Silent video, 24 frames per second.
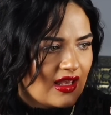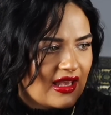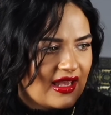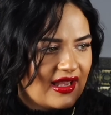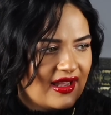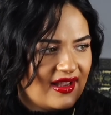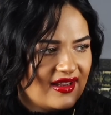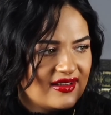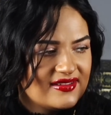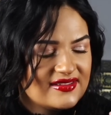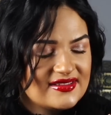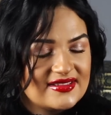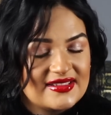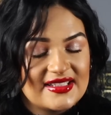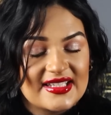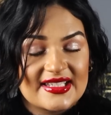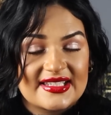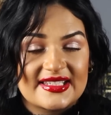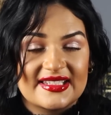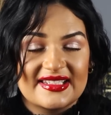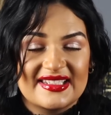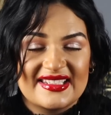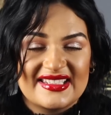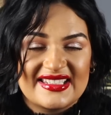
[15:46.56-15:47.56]
And
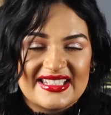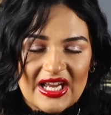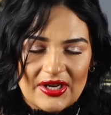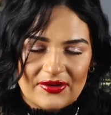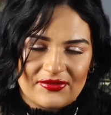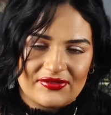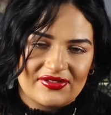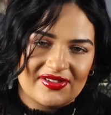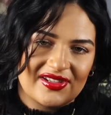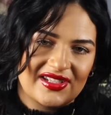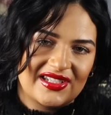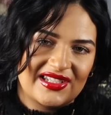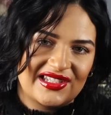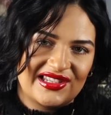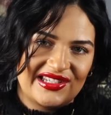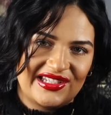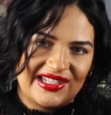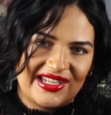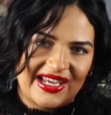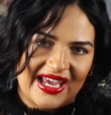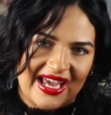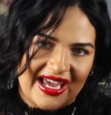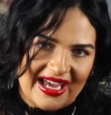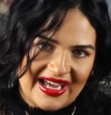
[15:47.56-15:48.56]
this
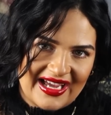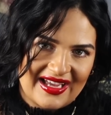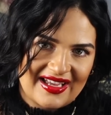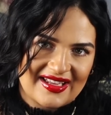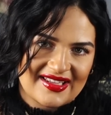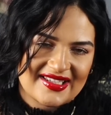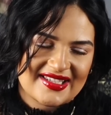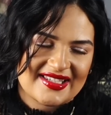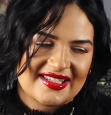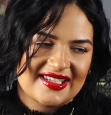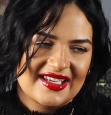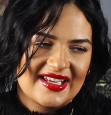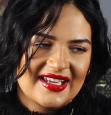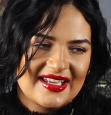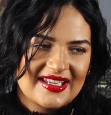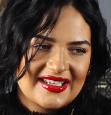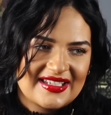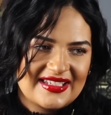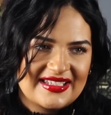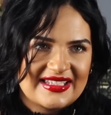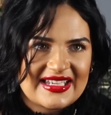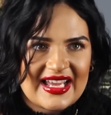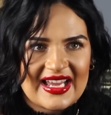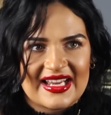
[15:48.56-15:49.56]
definitely has
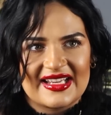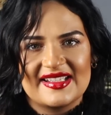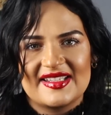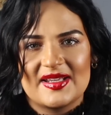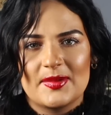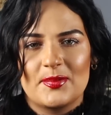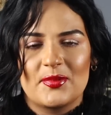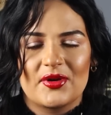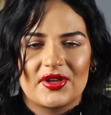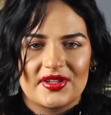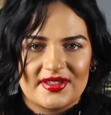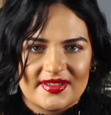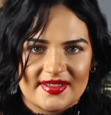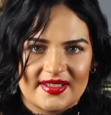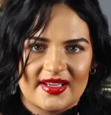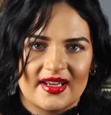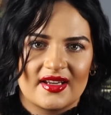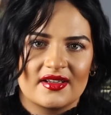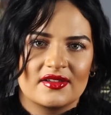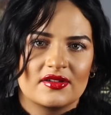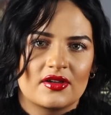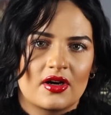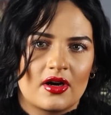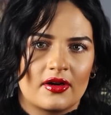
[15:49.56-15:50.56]

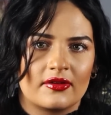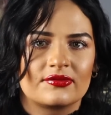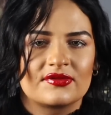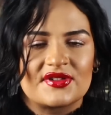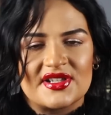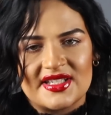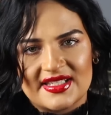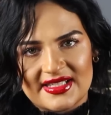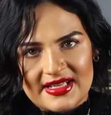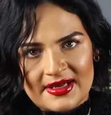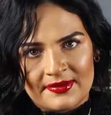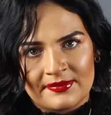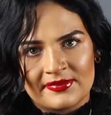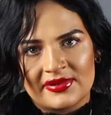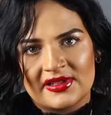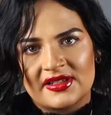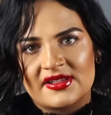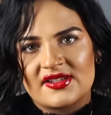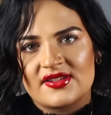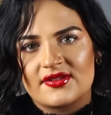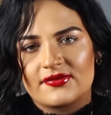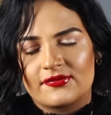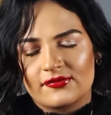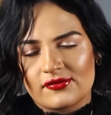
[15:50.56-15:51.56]
90% of
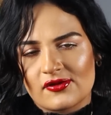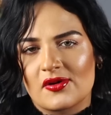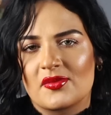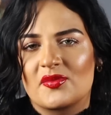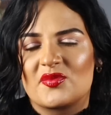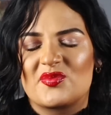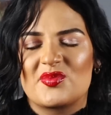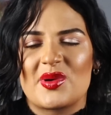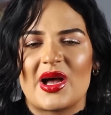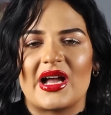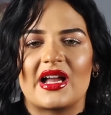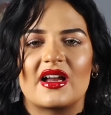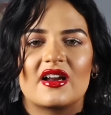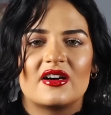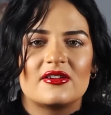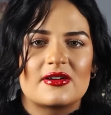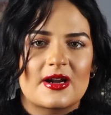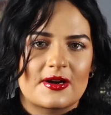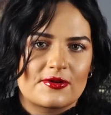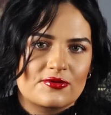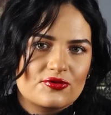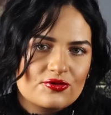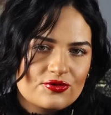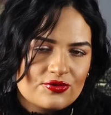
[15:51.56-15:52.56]
resemblance from
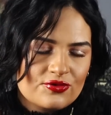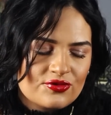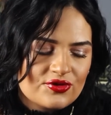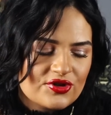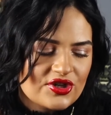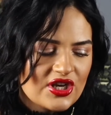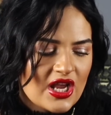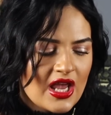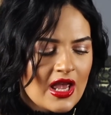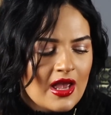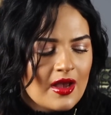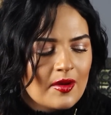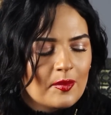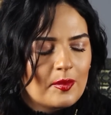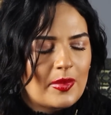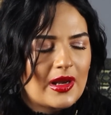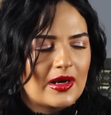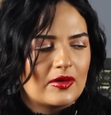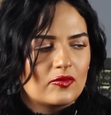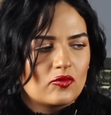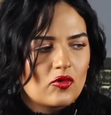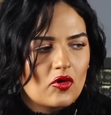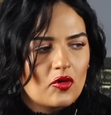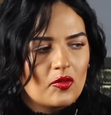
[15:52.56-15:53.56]
Baccarat Rouge,
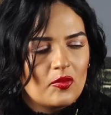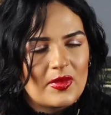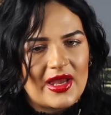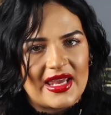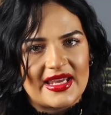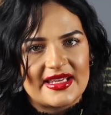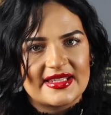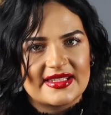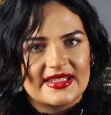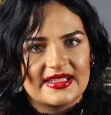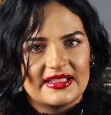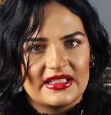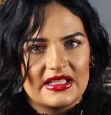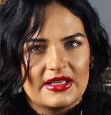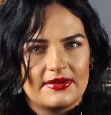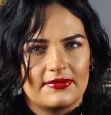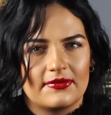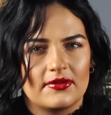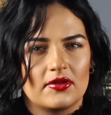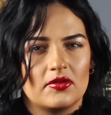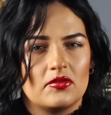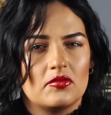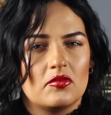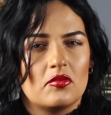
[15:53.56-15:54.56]
but what makes it
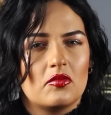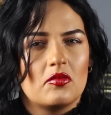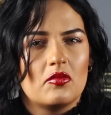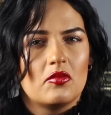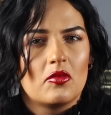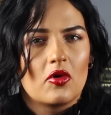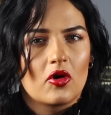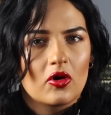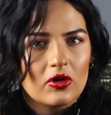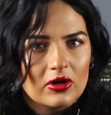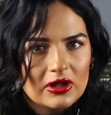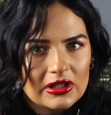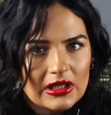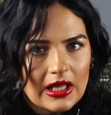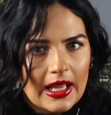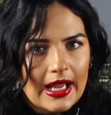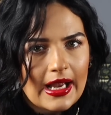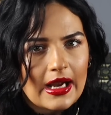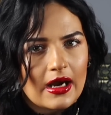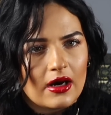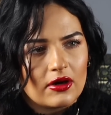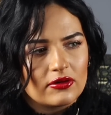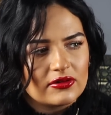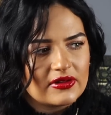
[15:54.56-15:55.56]
even more
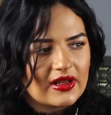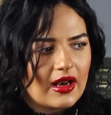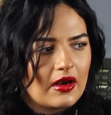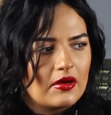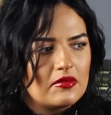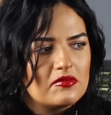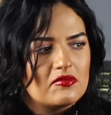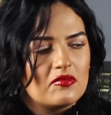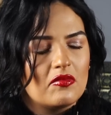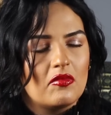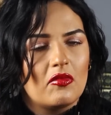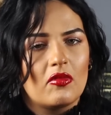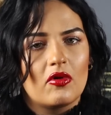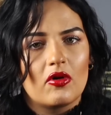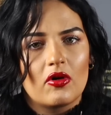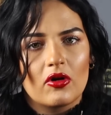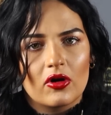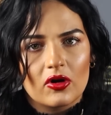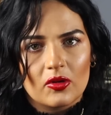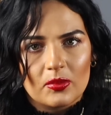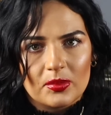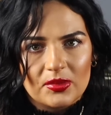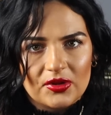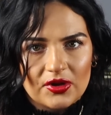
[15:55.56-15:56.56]
loud and
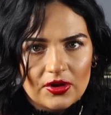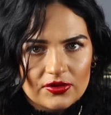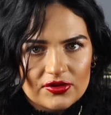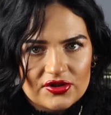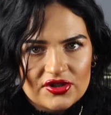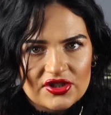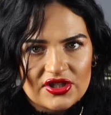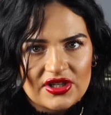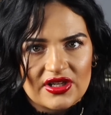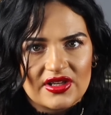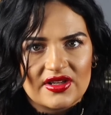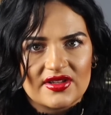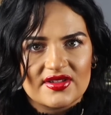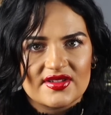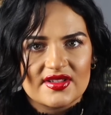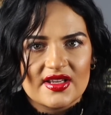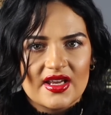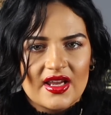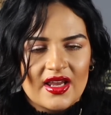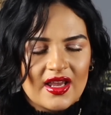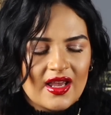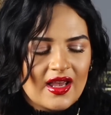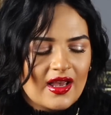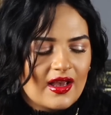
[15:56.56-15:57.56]
more obnoxious
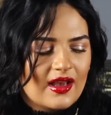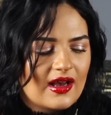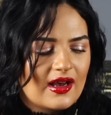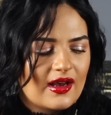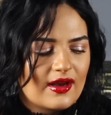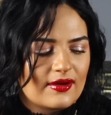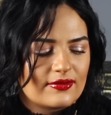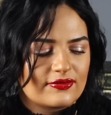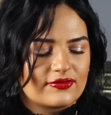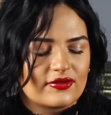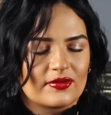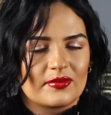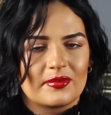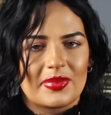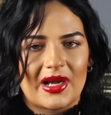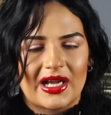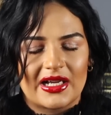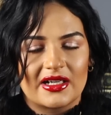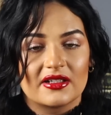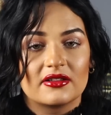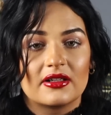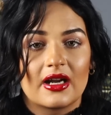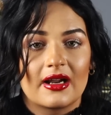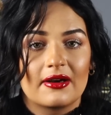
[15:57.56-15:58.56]
from
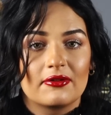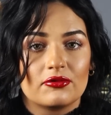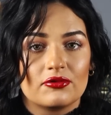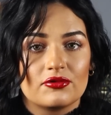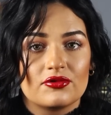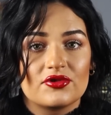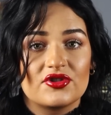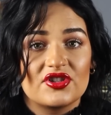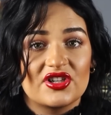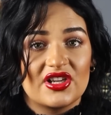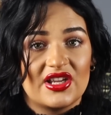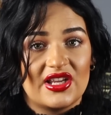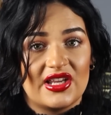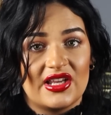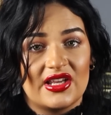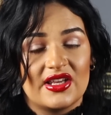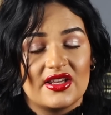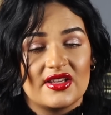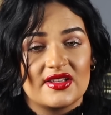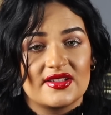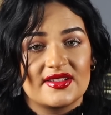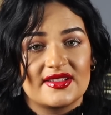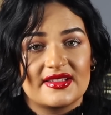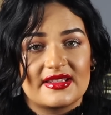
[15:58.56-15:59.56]
Baccarat Rouge
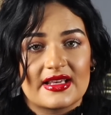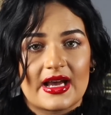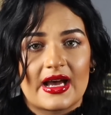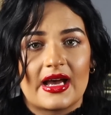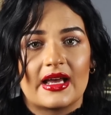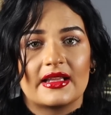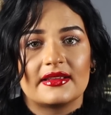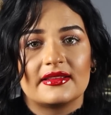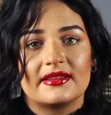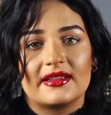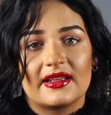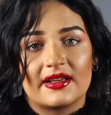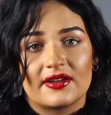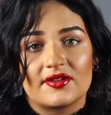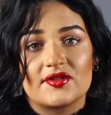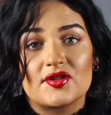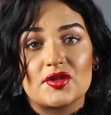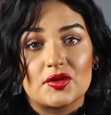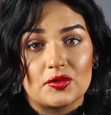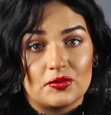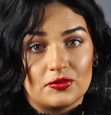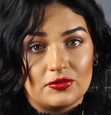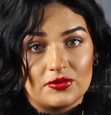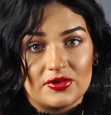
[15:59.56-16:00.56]
is that
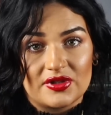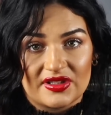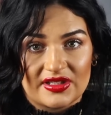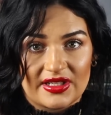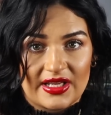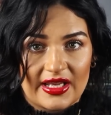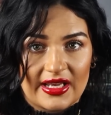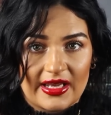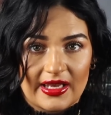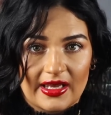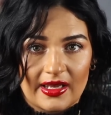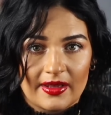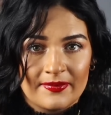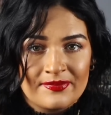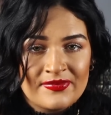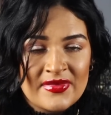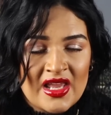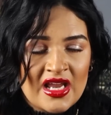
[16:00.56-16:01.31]
there's oud in here.